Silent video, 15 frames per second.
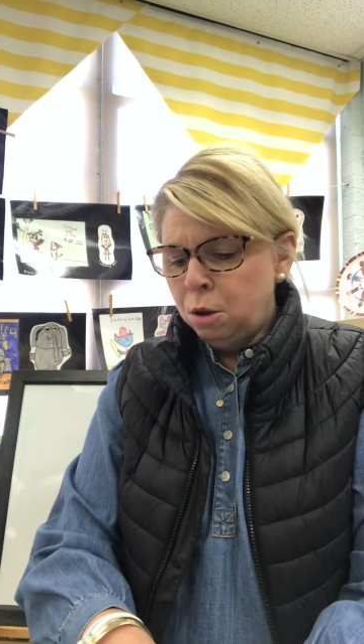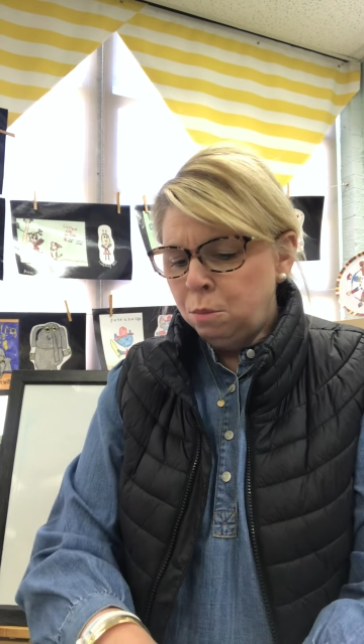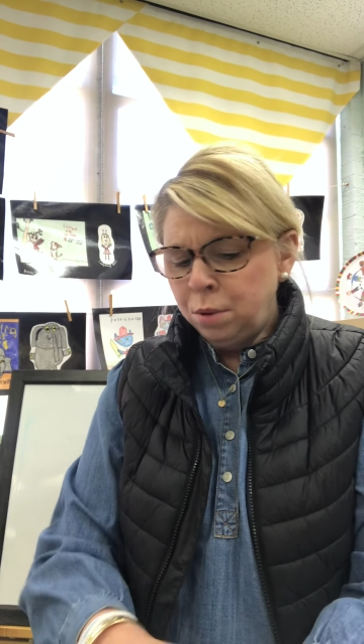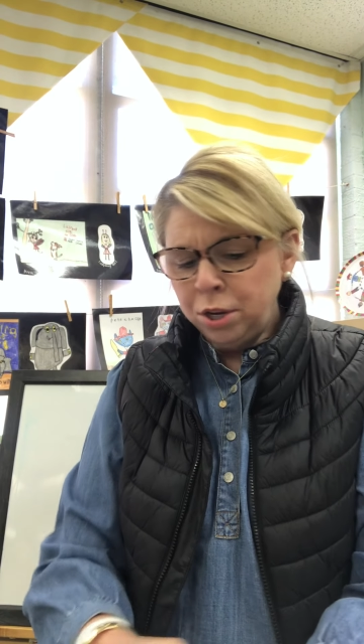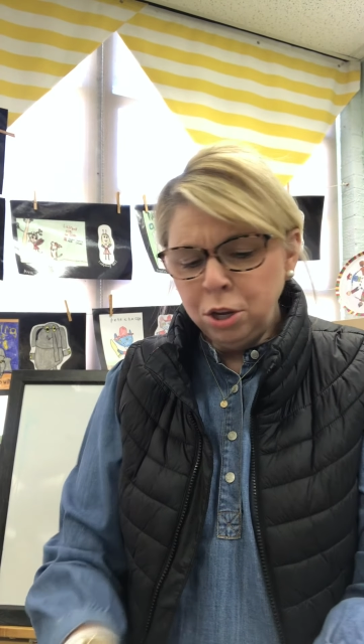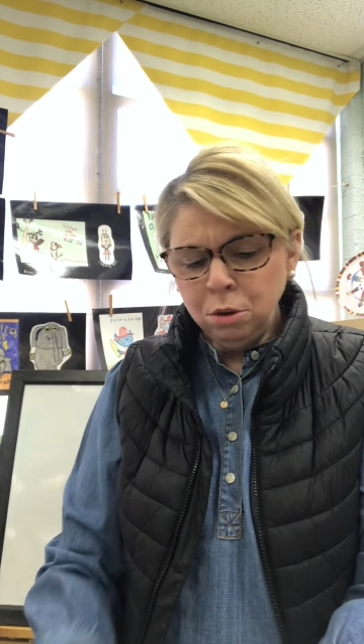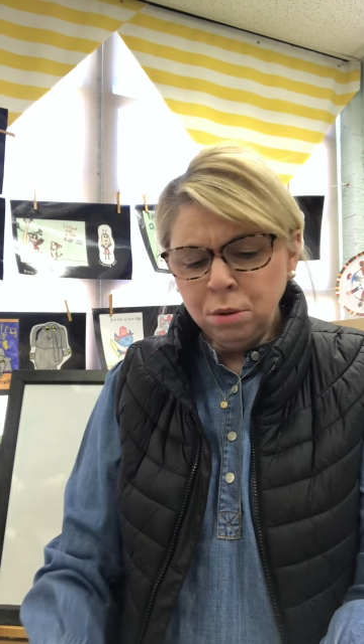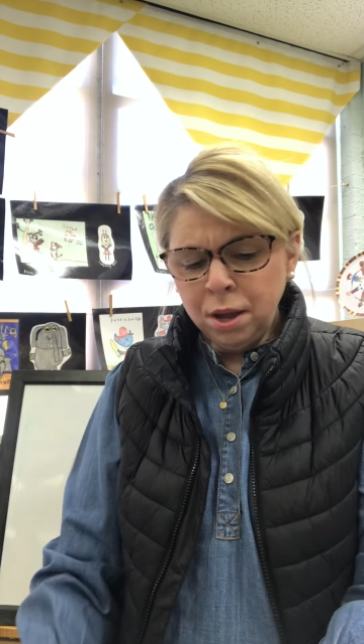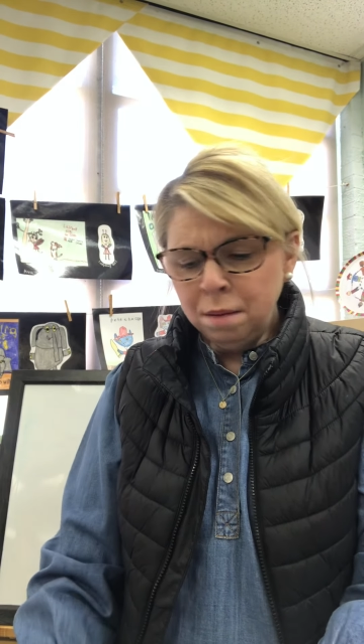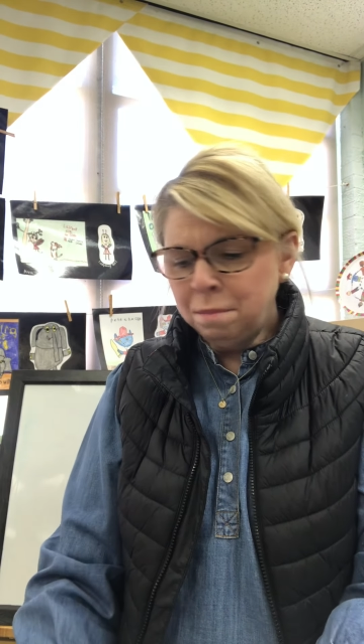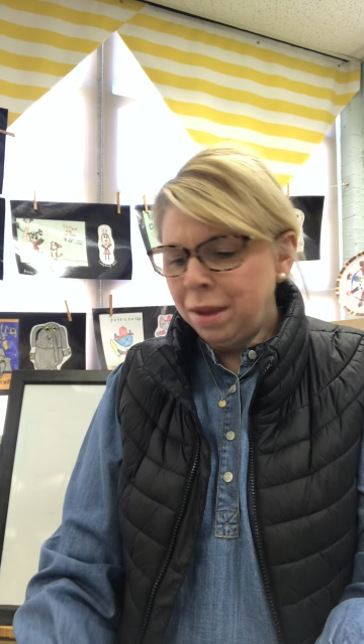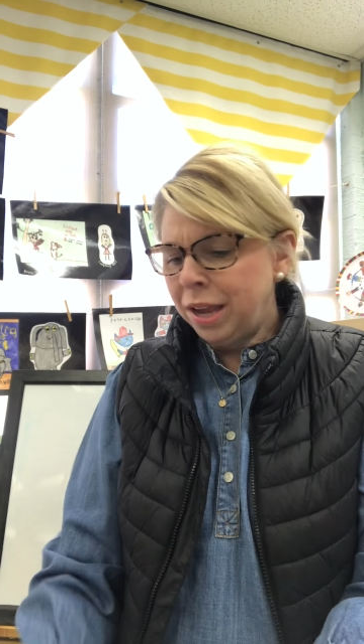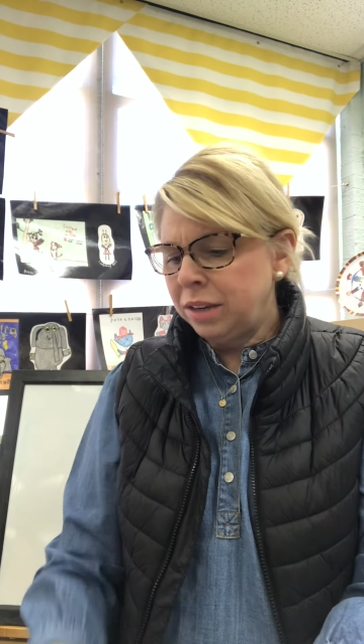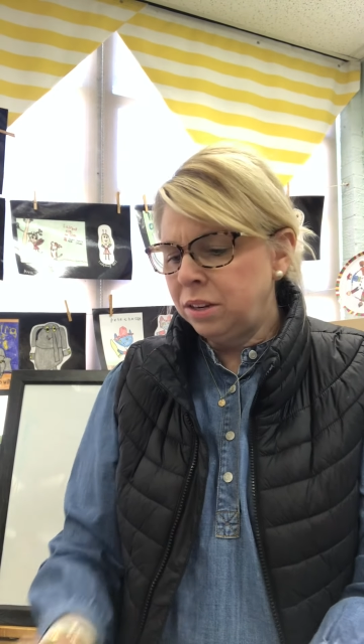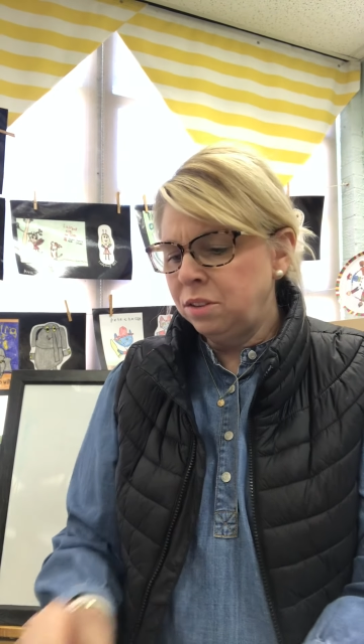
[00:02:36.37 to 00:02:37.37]
When you come
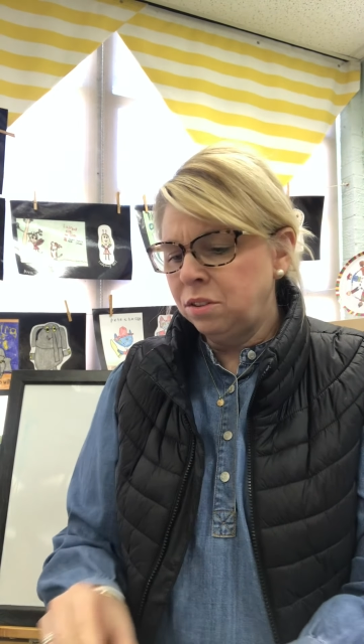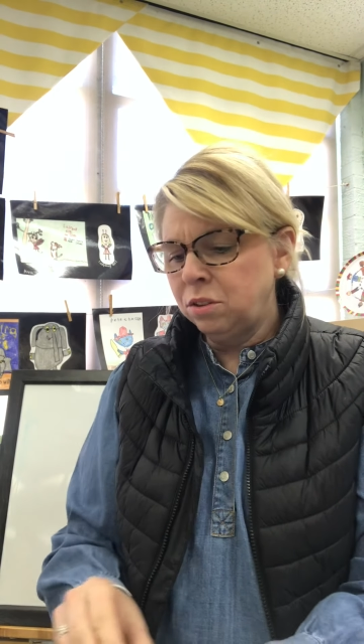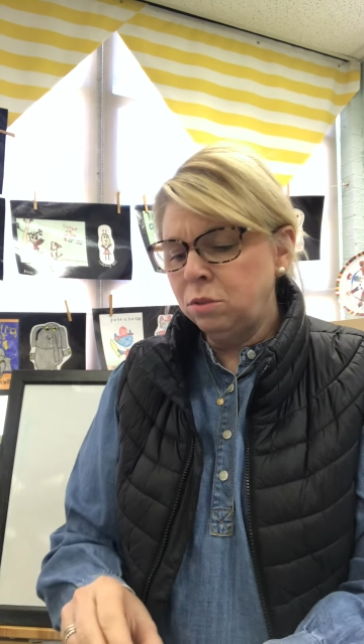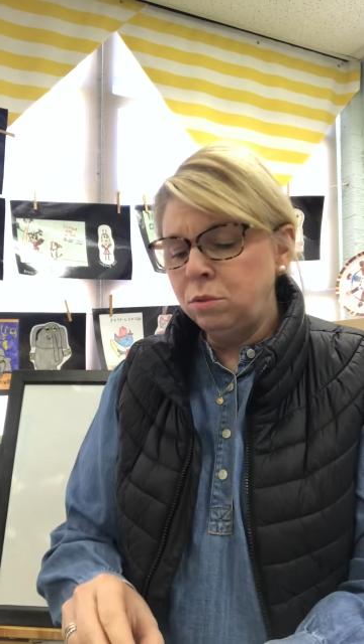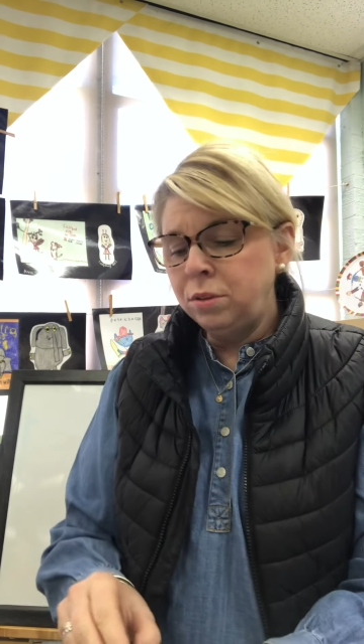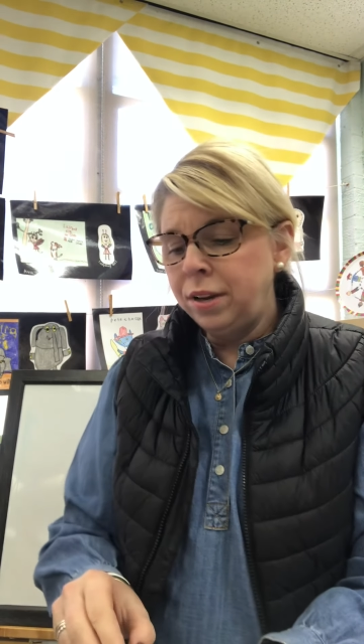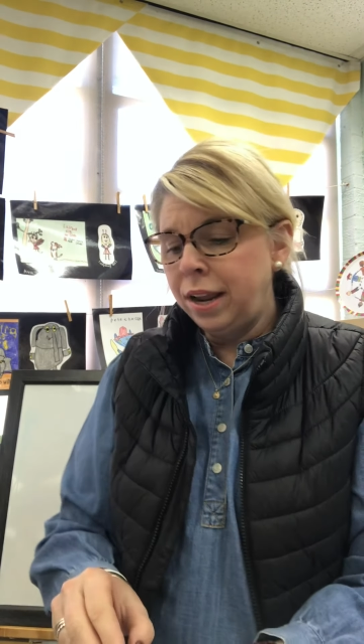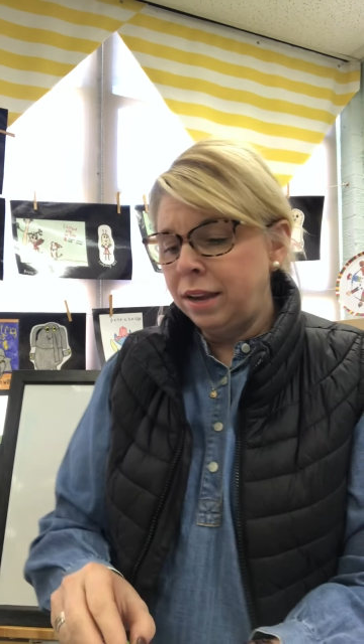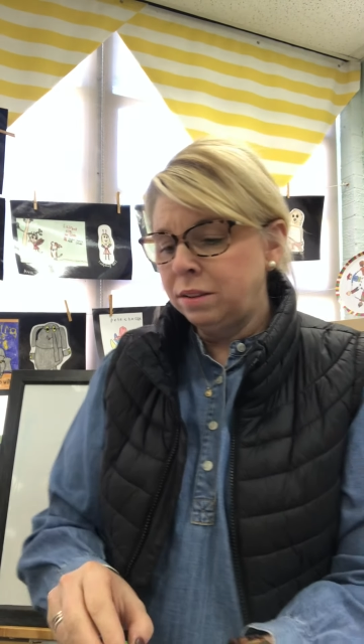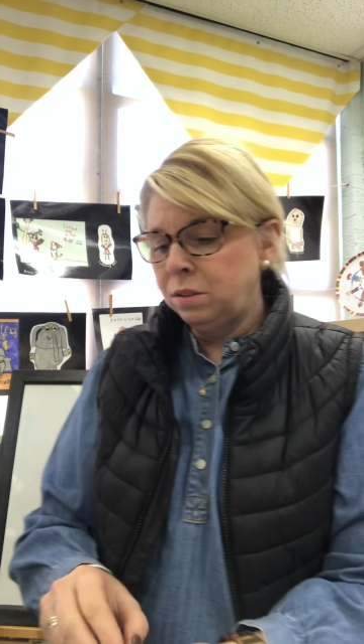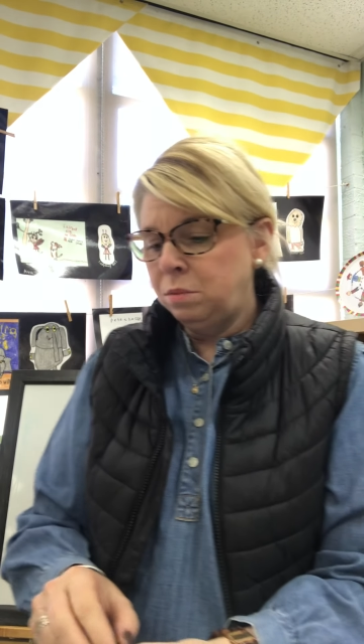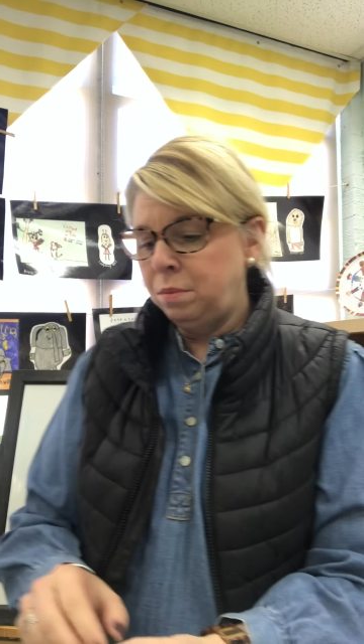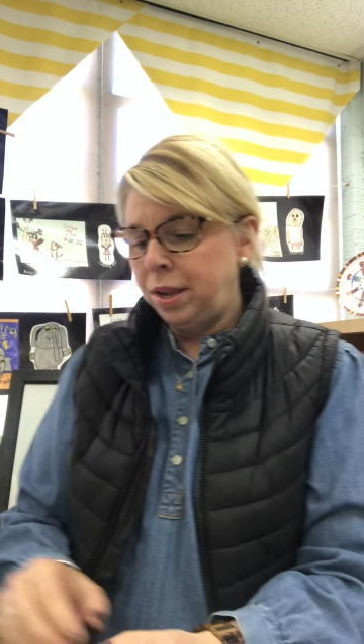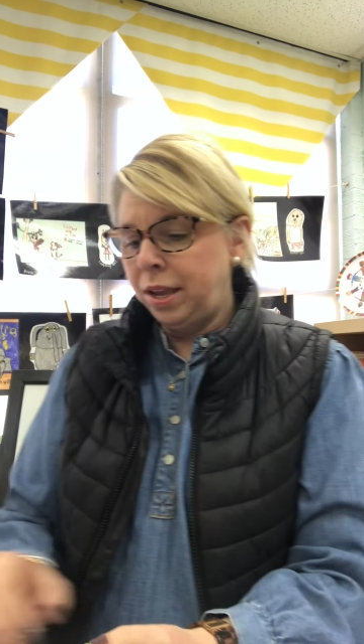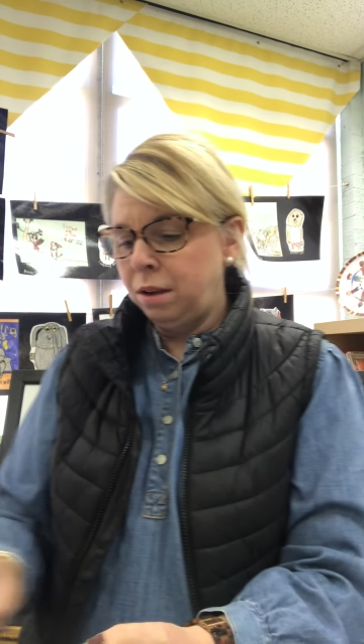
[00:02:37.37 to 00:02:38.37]
back to school
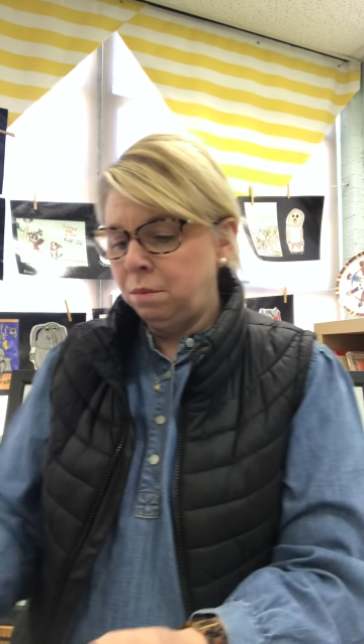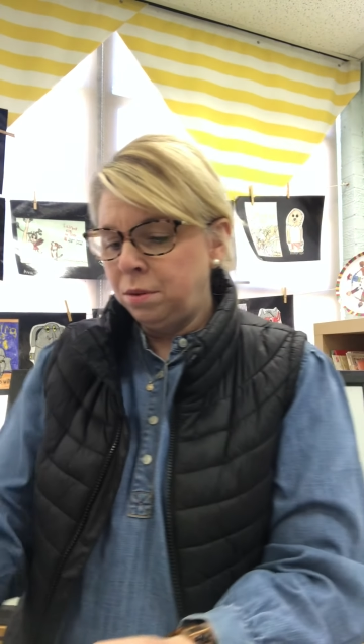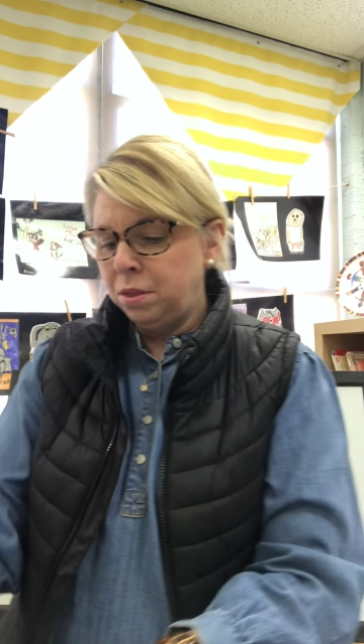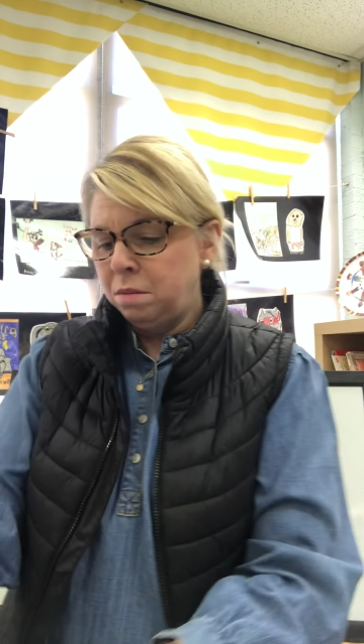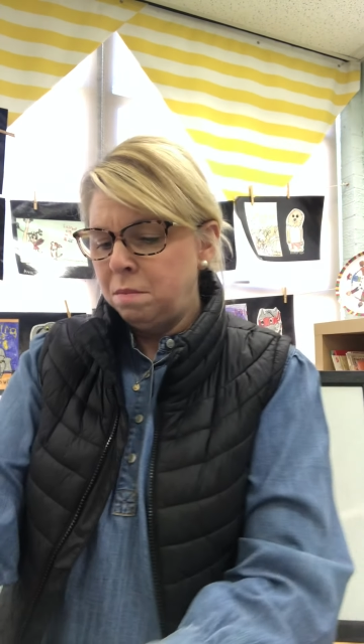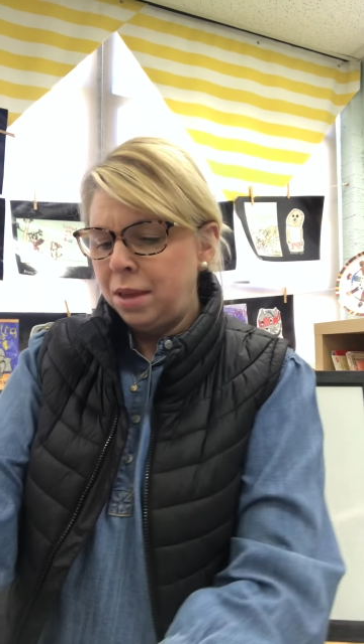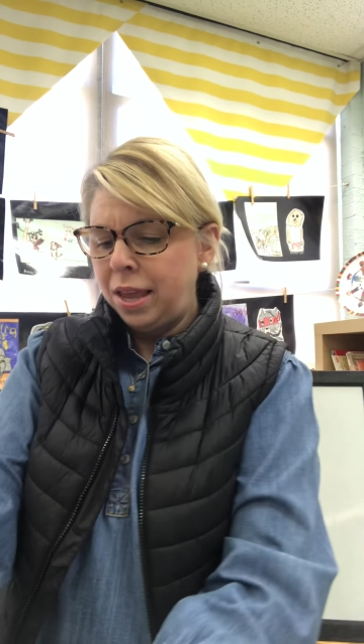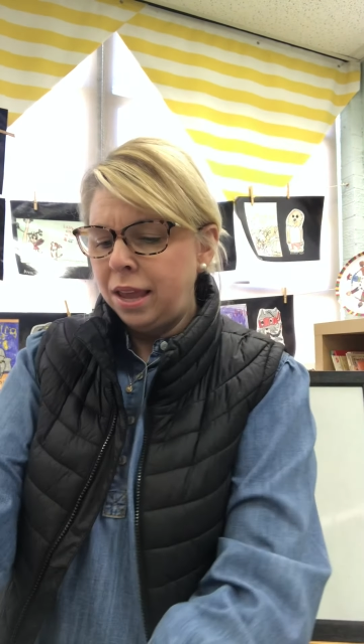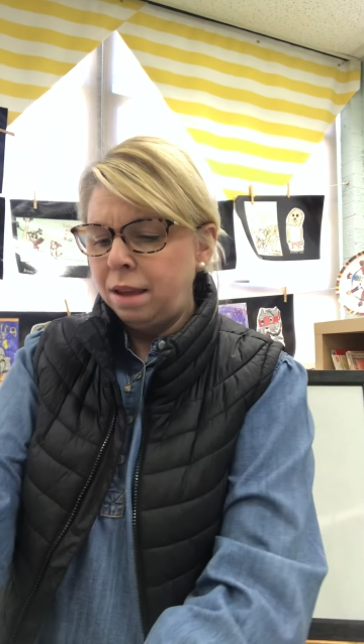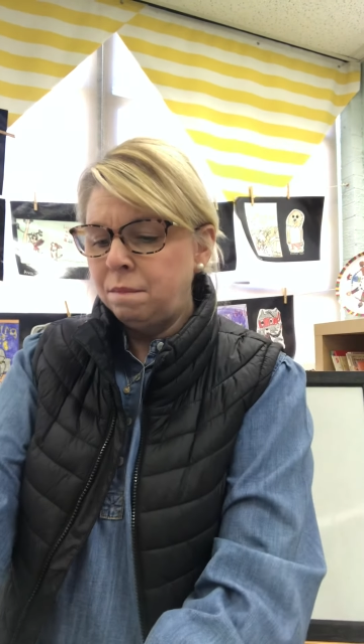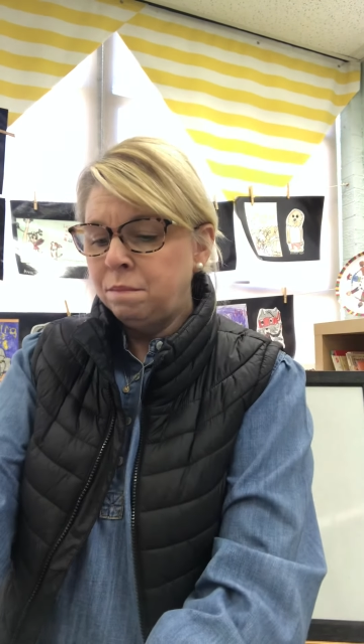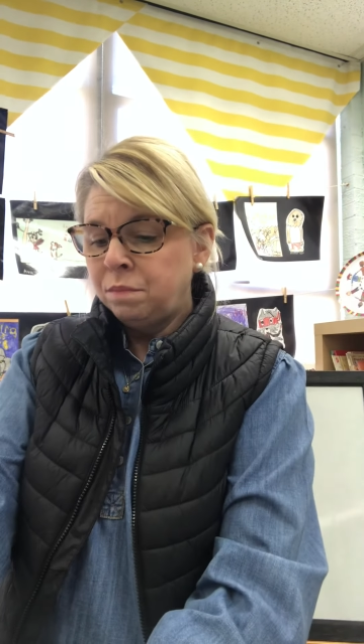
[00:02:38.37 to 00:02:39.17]
next week with me,